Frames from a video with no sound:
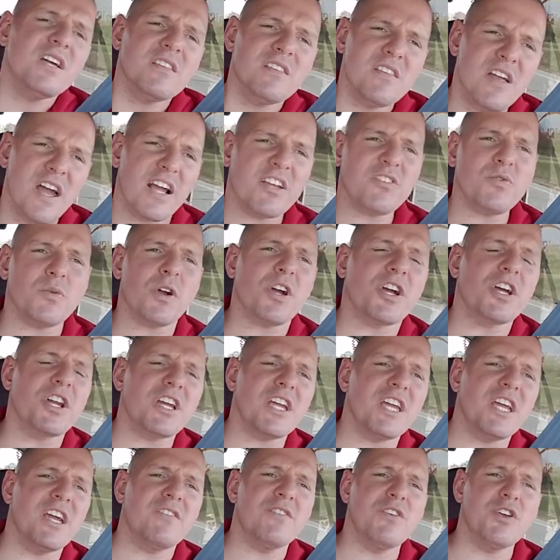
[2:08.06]
Next, we're going
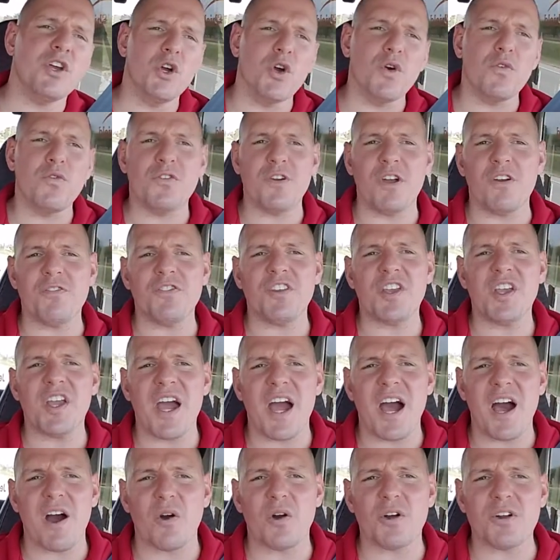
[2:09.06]
to give you 50
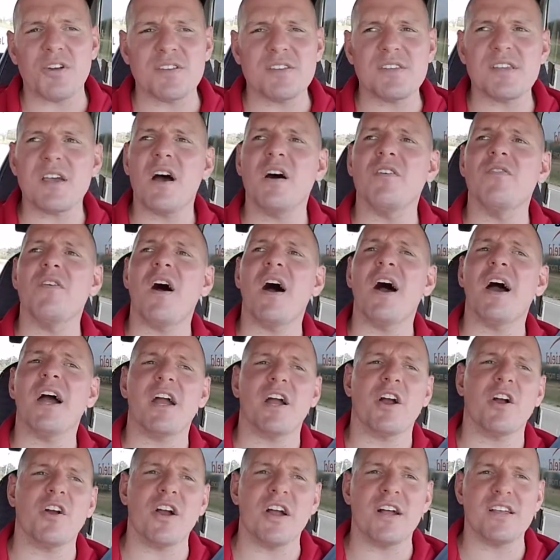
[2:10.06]
hours of
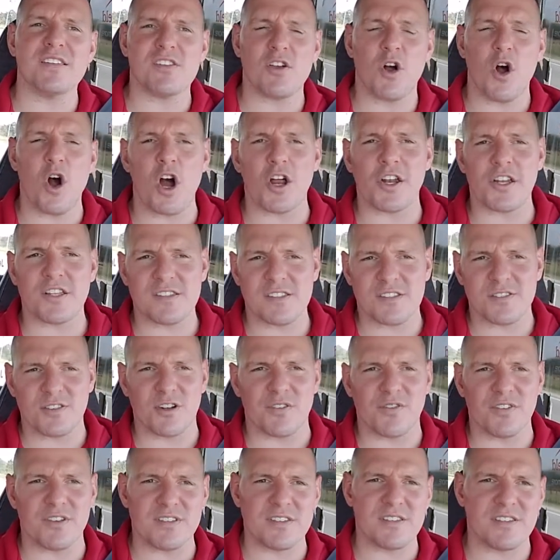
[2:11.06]
IRS audit
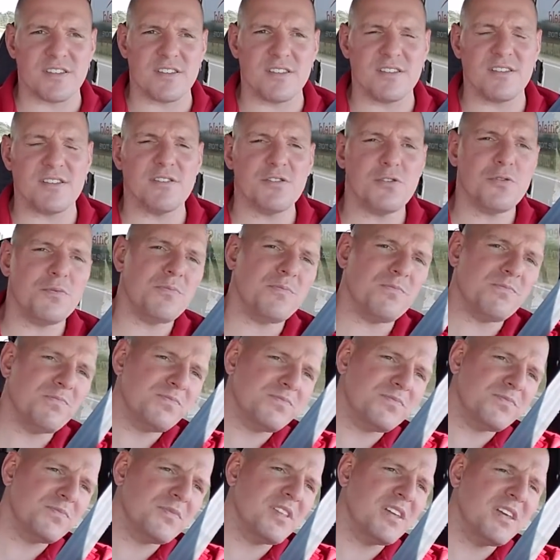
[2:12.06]
services.
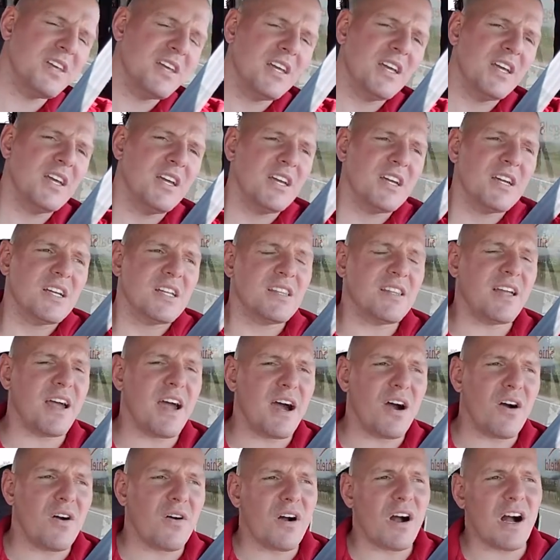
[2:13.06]

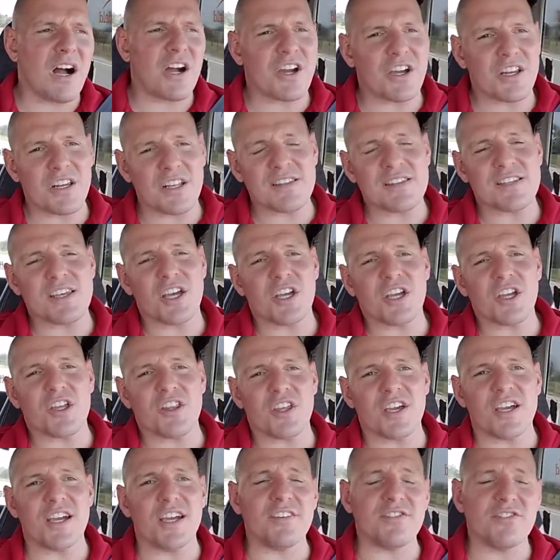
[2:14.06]
Now, I'm going to tell you
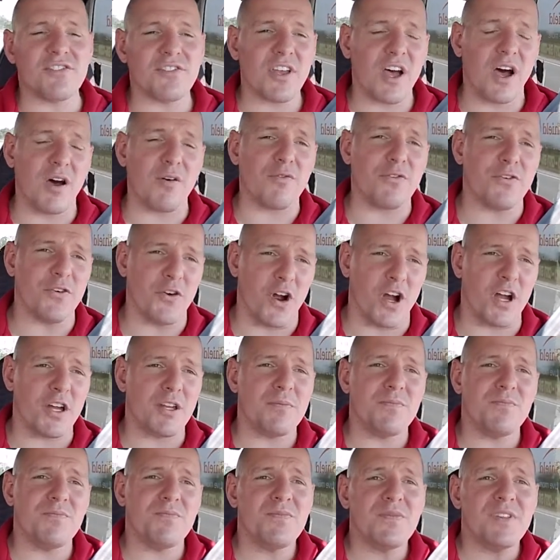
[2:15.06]
this up front.
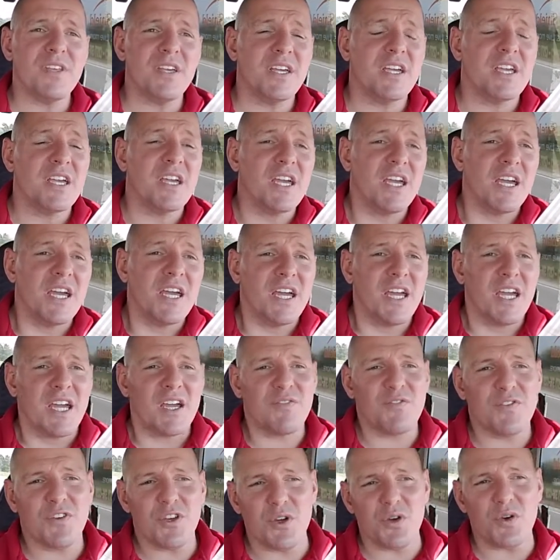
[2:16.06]

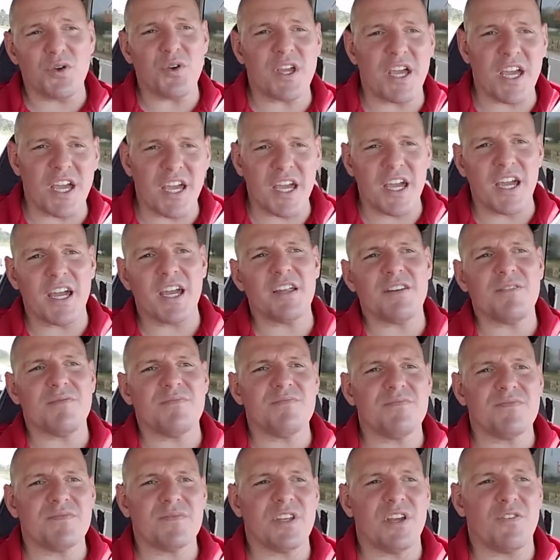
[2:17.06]
If you get,
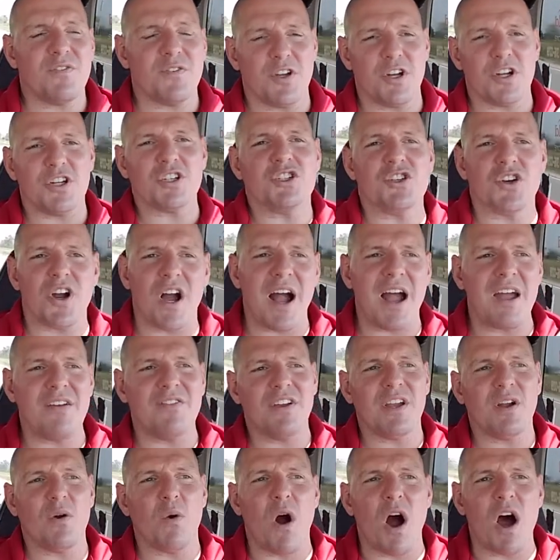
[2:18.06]
if you're
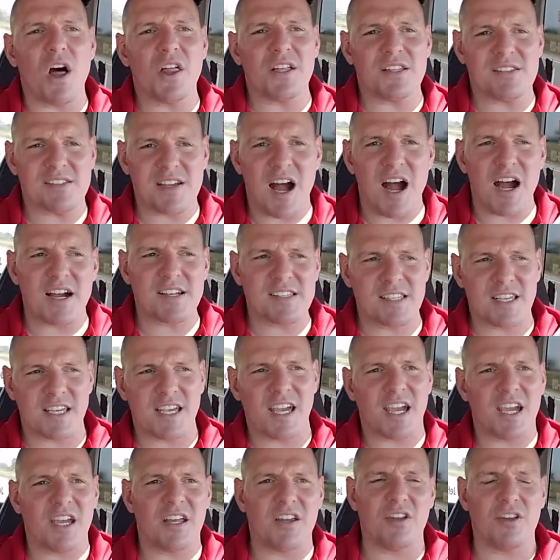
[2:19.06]
driving while
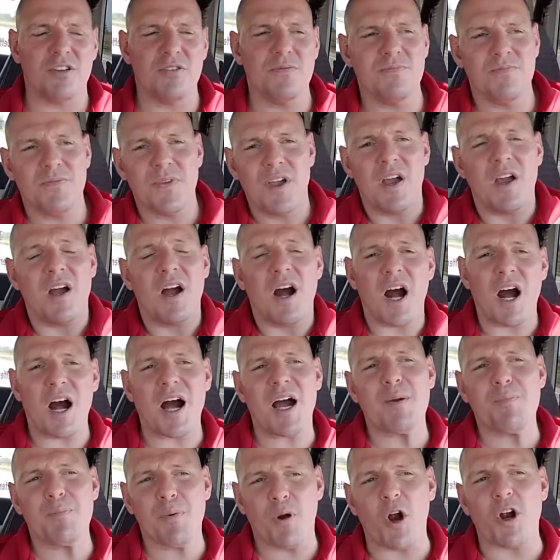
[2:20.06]
intoxicated,
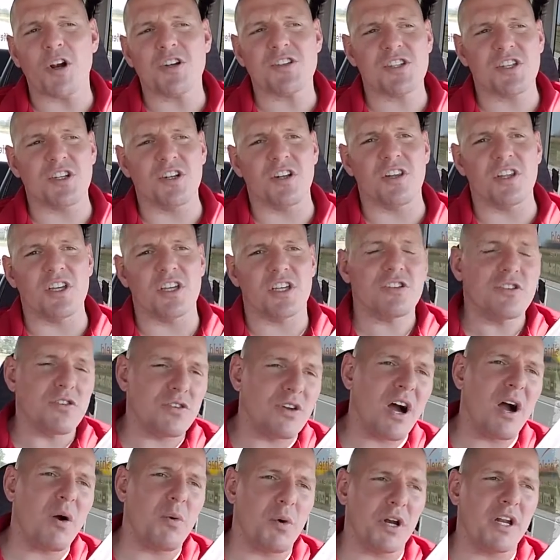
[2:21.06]
I personally do
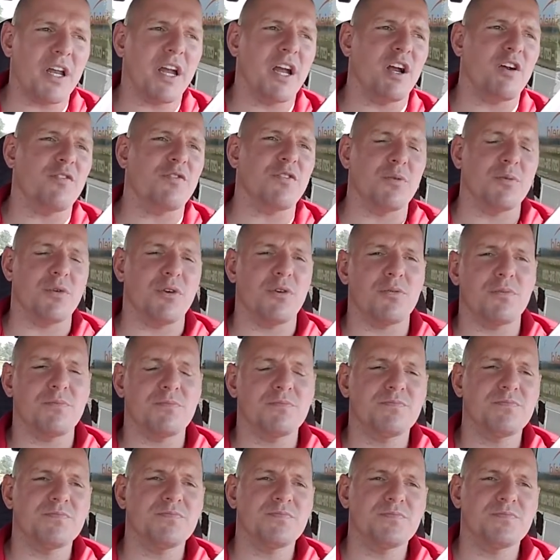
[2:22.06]
not want to hear from you.